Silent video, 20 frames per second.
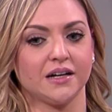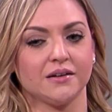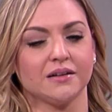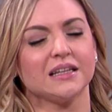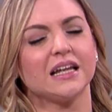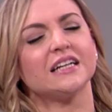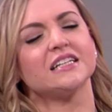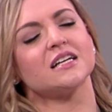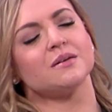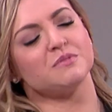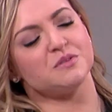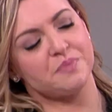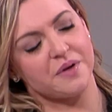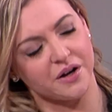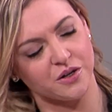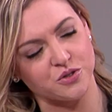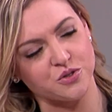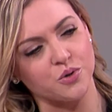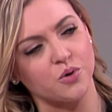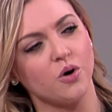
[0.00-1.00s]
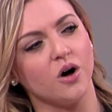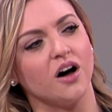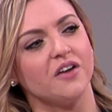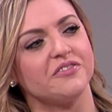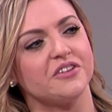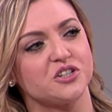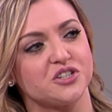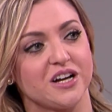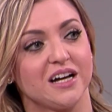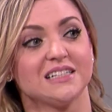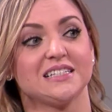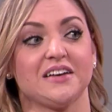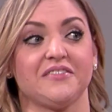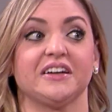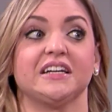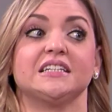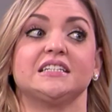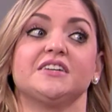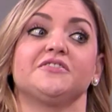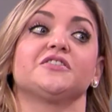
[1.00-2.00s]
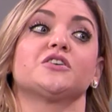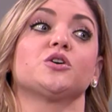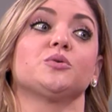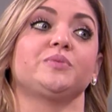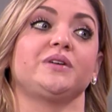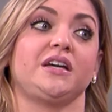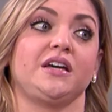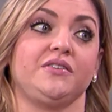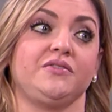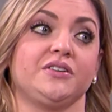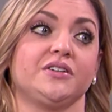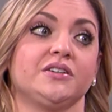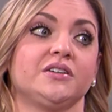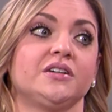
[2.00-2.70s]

a lot of times parents will call if their child's having a difficult behavior.